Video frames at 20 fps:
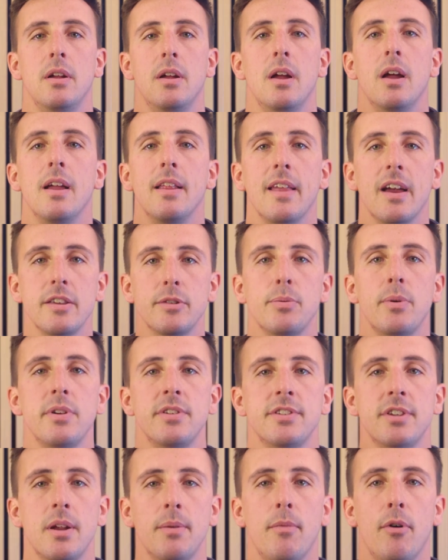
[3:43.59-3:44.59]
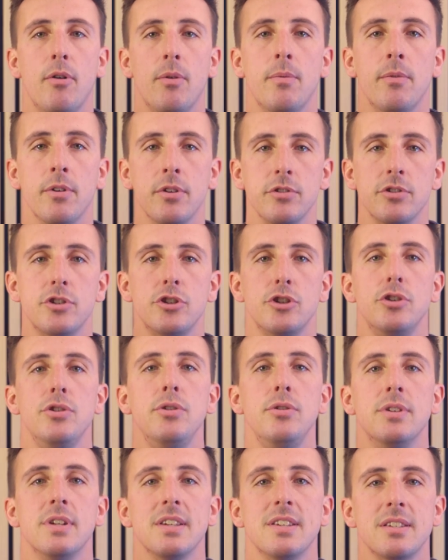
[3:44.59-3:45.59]
That's why some homeowners
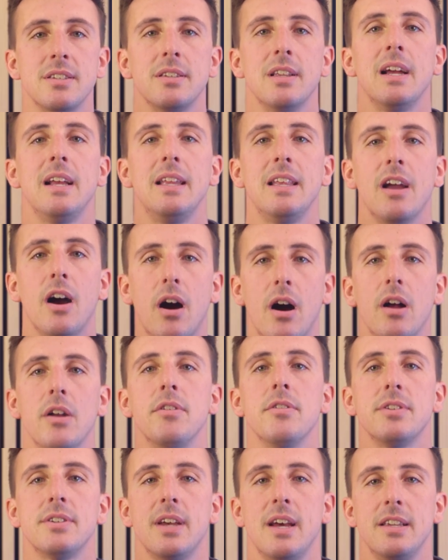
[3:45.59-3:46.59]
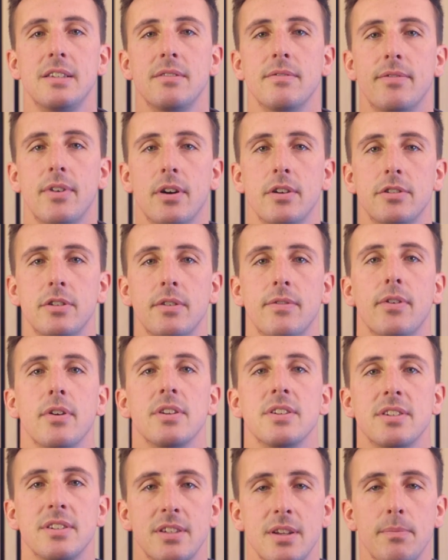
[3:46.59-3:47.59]
choose a slightly undersized inverter for a
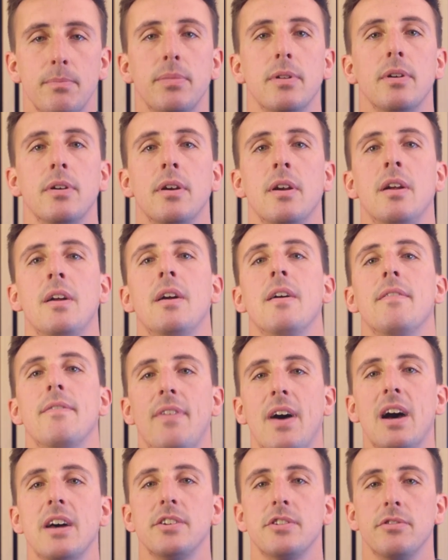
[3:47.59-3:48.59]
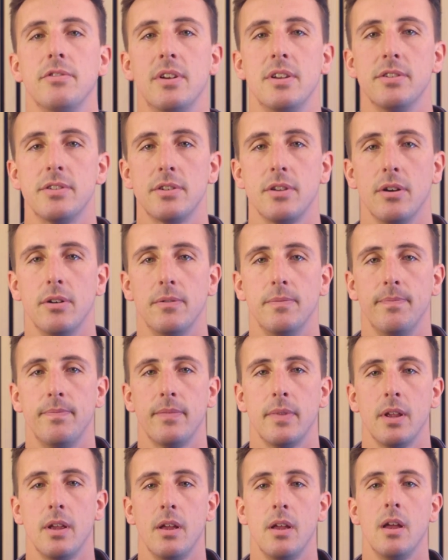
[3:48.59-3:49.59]
simpler, faster install.
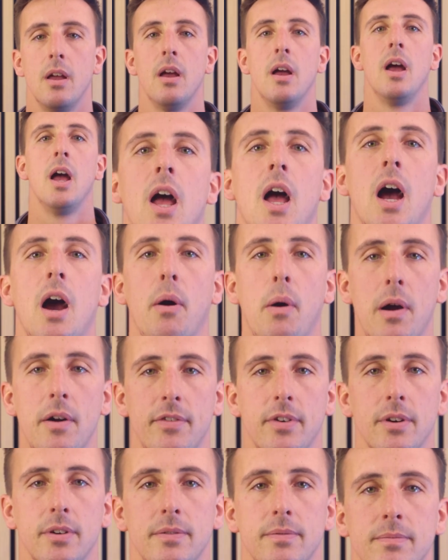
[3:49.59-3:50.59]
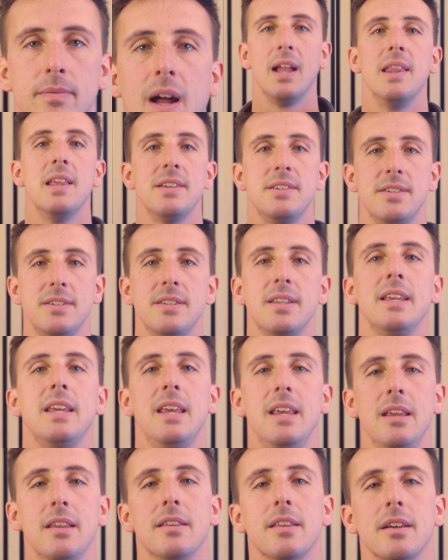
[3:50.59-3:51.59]
However, and this is the key
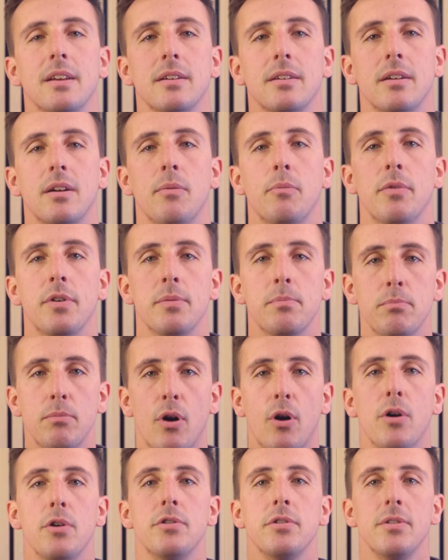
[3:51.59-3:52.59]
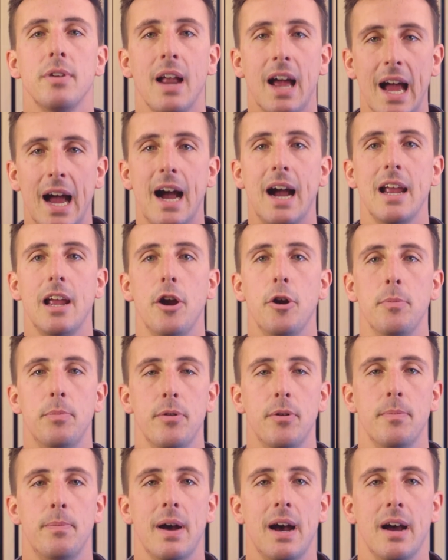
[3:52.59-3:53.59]
thing, with modern high
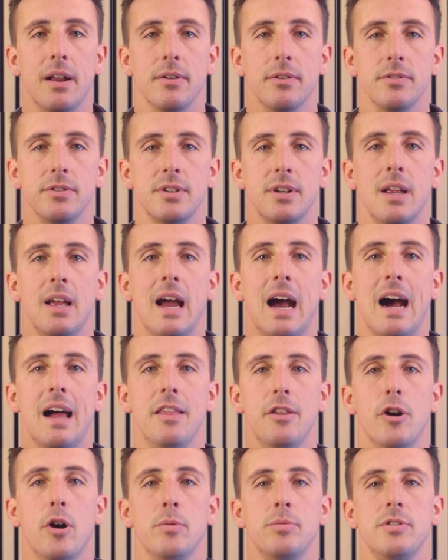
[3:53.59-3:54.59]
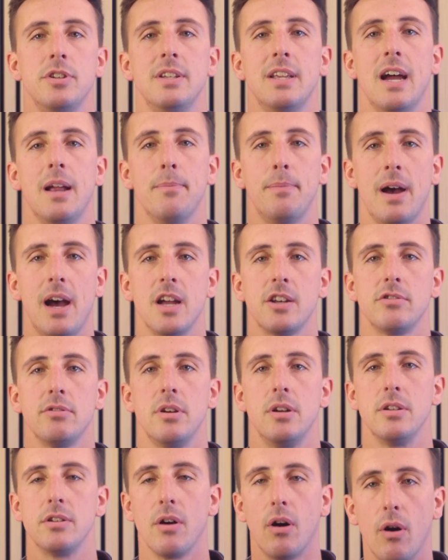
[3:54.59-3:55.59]
output panels and the option to add
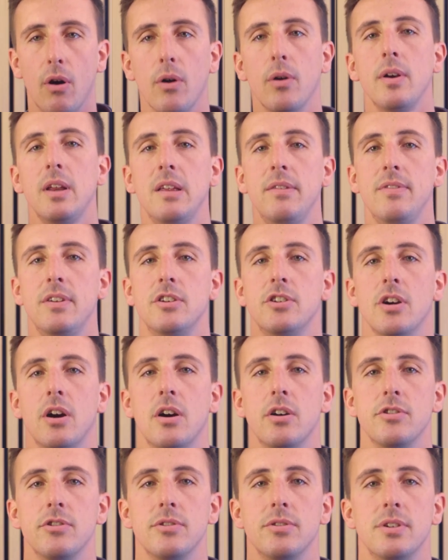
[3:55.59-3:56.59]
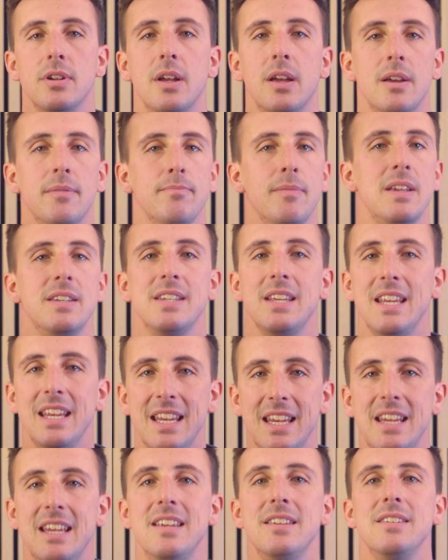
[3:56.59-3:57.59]
batteries or EV chargers, it's
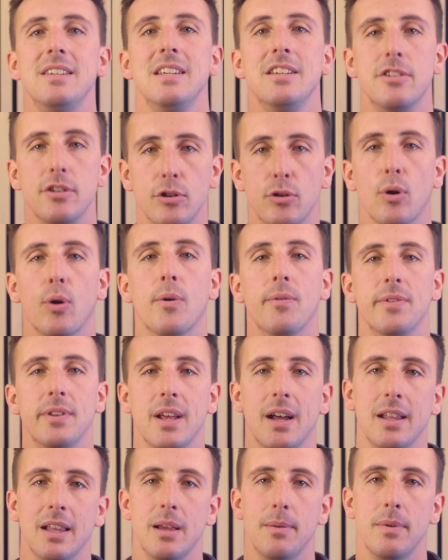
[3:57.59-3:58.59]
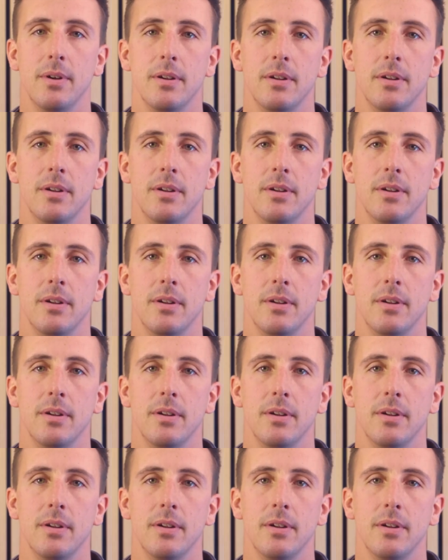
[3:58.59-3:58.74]
easy to go over that limit.